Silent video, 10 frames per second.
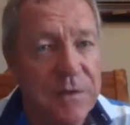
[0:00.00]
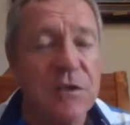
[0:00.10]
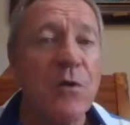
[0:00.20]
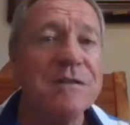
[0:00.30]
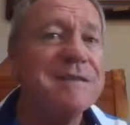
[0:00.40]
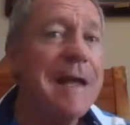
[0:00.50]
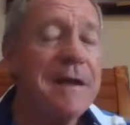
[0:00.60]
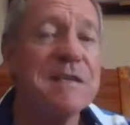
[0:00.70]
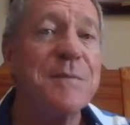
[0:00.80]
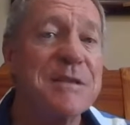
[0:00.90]
So,
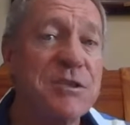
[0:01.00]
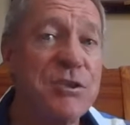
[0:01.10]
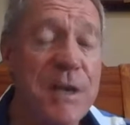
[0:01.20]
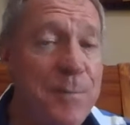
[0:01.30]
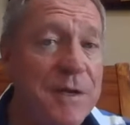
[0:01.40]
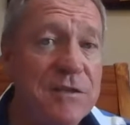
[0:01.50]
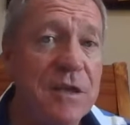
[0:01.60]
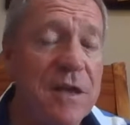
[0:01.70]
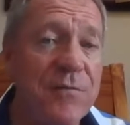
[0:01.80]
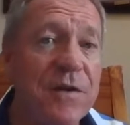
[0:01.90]
steak is much cheaper in
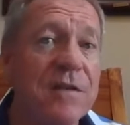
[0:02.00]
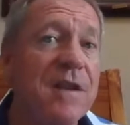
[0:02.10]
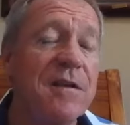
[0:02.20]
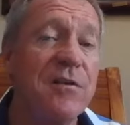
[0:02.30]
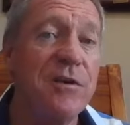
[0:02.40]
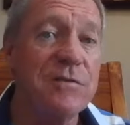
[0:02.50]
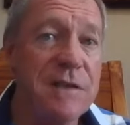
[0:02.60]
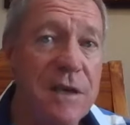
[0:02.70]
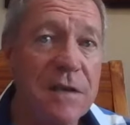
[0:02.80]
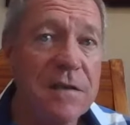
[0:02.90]
South Africa than in New
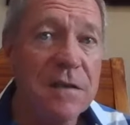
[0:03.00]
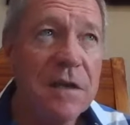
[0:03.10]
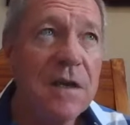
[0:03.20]
Zealand.